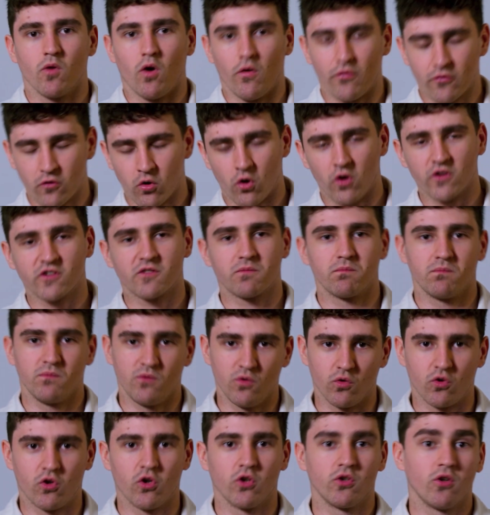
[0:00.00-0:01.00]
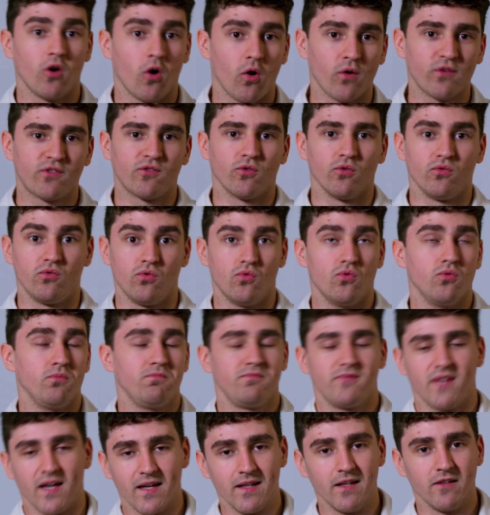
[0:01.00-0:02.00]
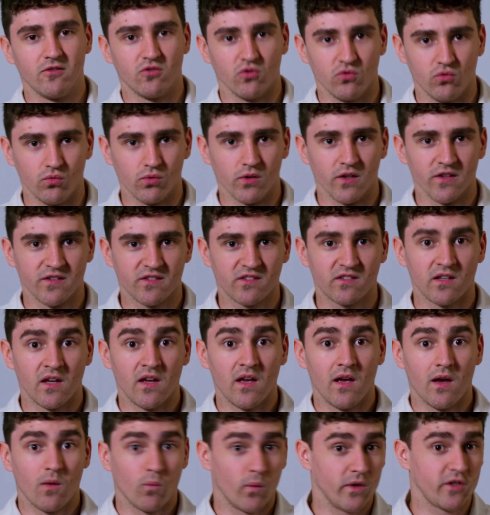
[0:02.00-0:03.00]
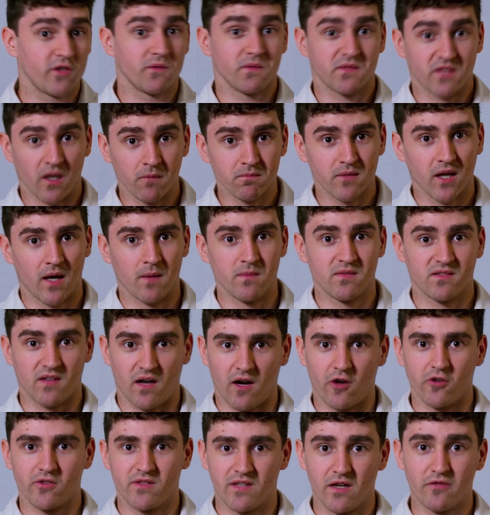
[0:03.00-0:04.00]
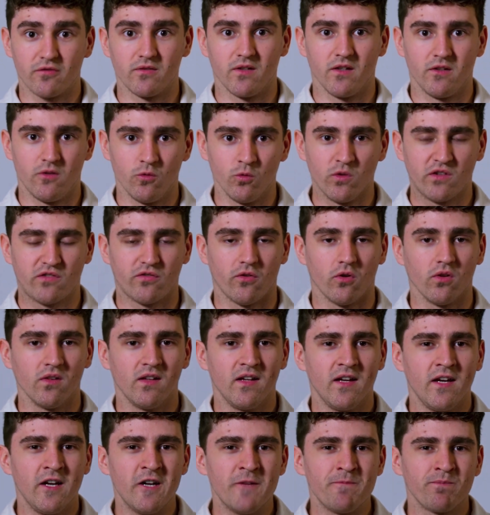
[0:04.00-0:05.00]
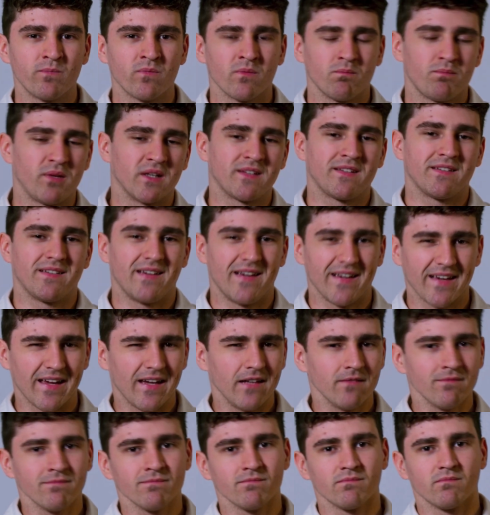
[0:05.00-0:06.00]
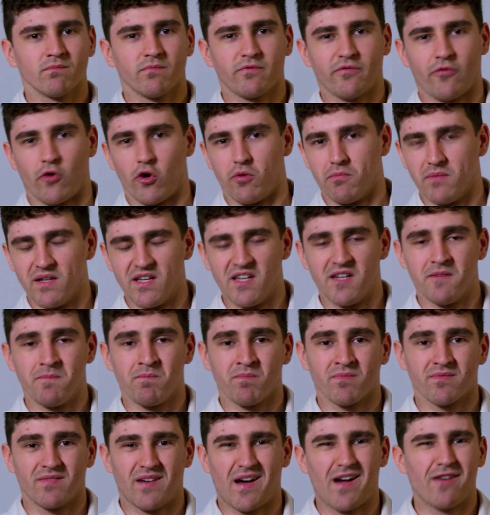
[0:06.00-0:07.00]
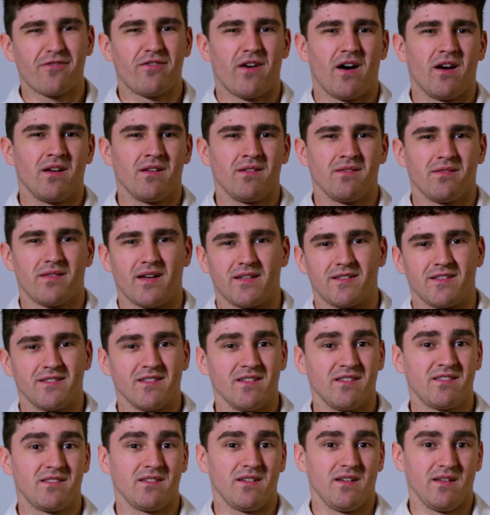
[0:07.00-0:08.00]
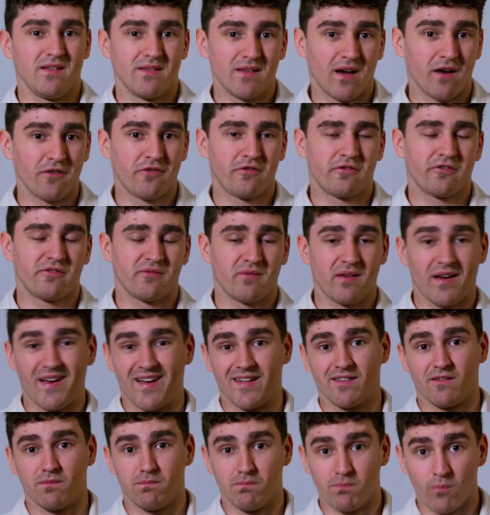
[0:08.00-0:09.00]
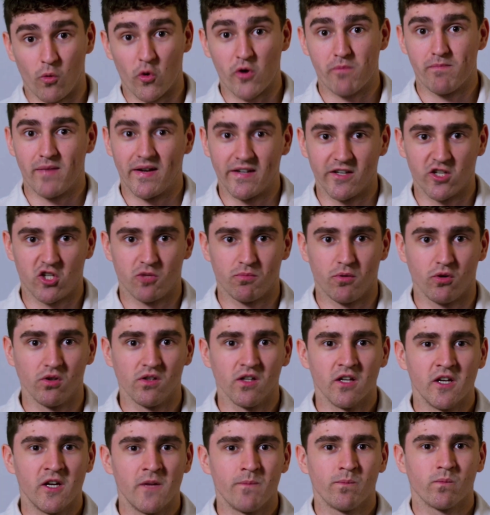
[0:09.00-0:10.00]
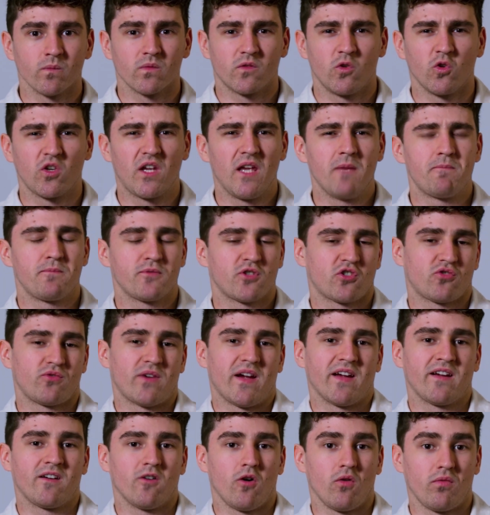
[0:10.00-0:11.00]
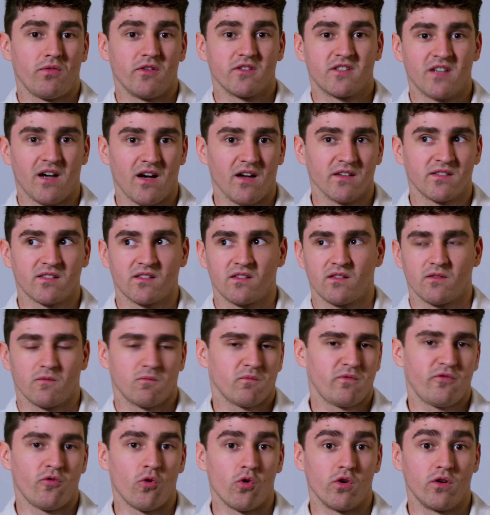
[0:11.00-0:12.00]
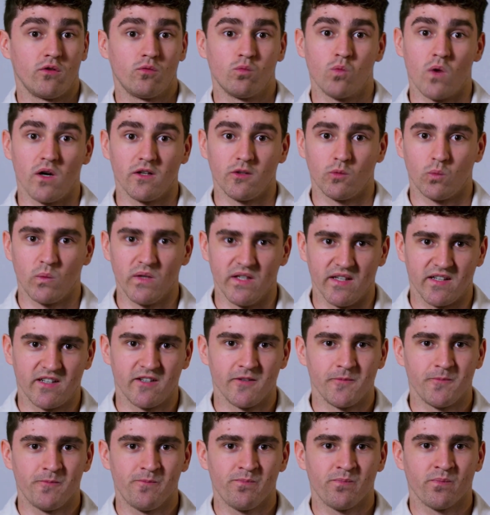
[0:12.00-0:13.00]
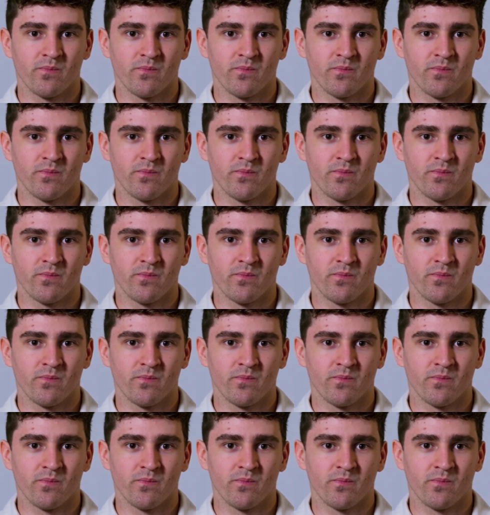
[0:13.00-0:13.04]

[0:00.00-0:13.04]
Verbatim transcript: Of course, you could also do daily to-do lists, which sometimes are definitely useful, but again, for me, I find that it is enough and more manageable to keep track of the tasks for one week.